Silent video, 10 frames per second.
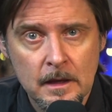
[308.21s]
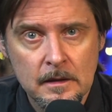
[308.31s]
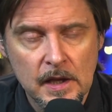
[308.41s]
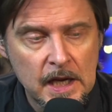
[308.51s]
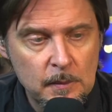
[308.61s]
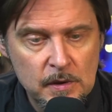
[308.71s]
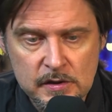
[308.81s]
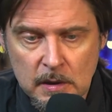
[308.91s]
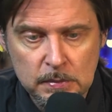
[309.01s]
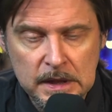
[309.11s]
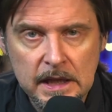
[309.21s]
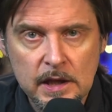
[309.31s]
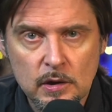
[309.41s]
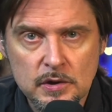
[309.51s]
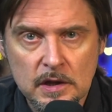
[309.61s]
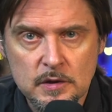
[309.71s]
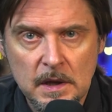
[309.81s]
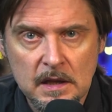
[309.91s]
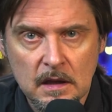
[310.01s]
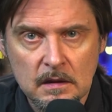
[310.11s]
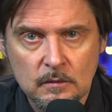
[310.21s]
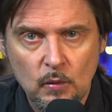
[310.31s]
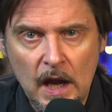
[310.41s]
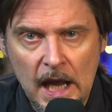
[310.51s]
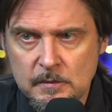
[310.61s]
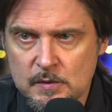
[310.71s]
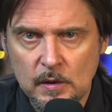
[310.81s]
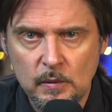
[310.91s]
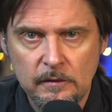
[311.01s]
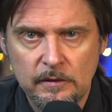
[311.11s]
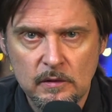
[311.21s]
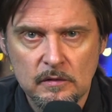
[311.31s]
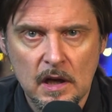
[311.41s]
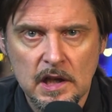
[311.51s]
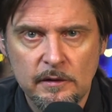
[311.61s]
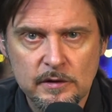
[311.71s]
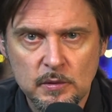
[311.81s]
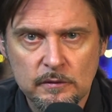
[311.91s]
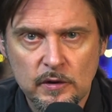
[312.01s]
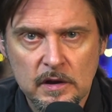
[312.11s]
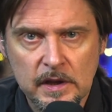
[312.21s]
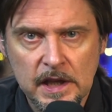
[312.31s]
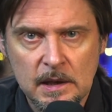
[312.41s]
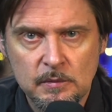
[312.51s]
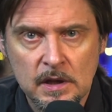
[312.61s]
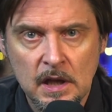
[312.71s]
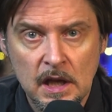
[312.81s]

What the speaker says: The camera is completely non-judgmental. What happens when we feel uncomfortable in front of a camera?